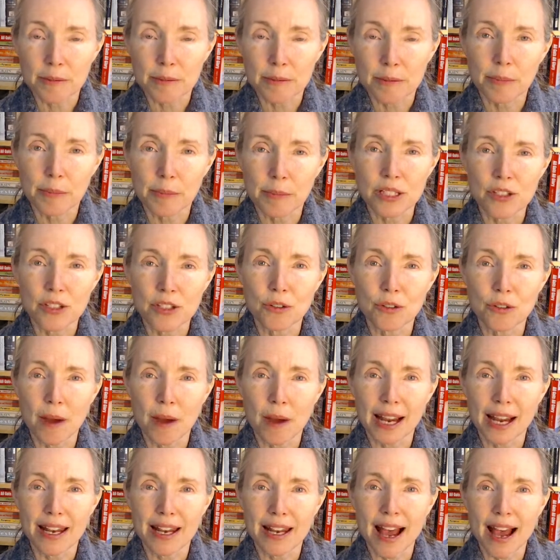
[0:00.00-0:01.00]
But you
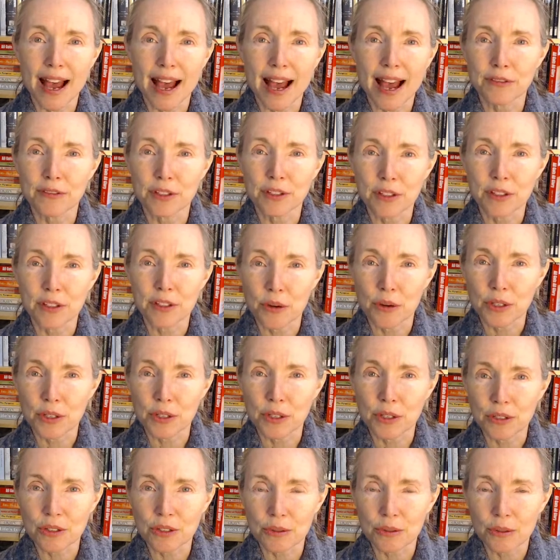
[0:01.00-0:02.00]
might have
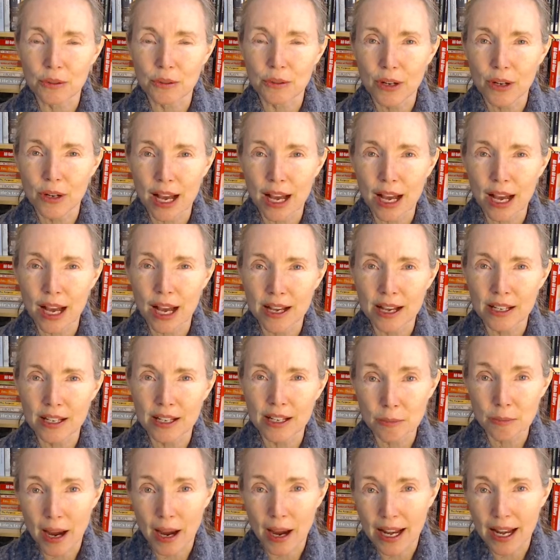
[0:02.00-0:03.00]
noticed,
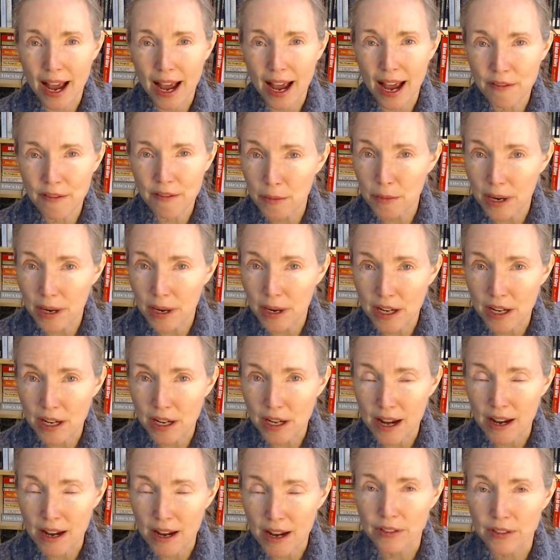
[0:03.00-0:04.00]
you might have or might
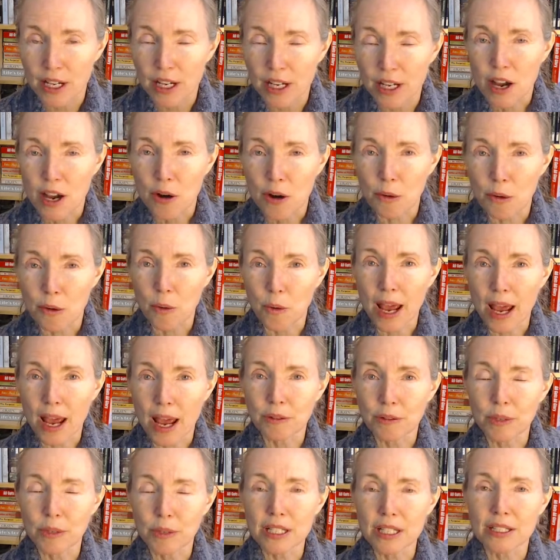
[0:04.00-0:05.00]
not have
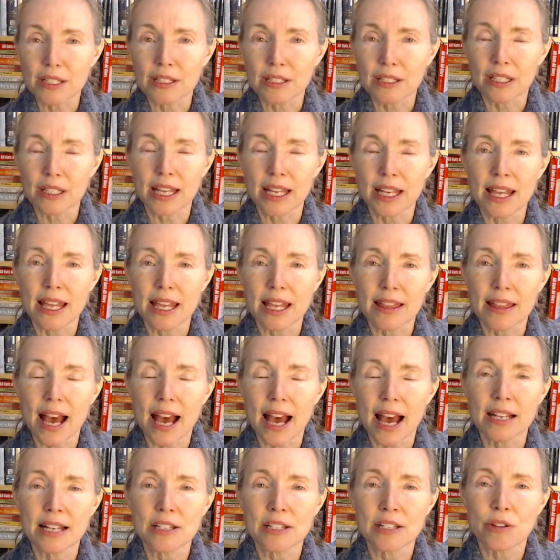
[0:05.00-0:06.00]
read recently
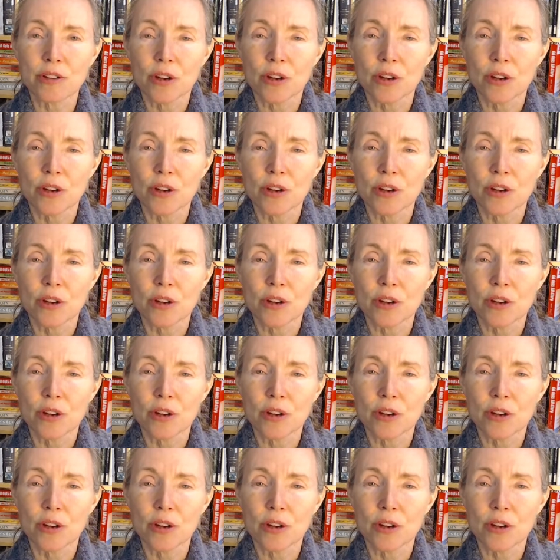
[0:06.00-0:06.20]
that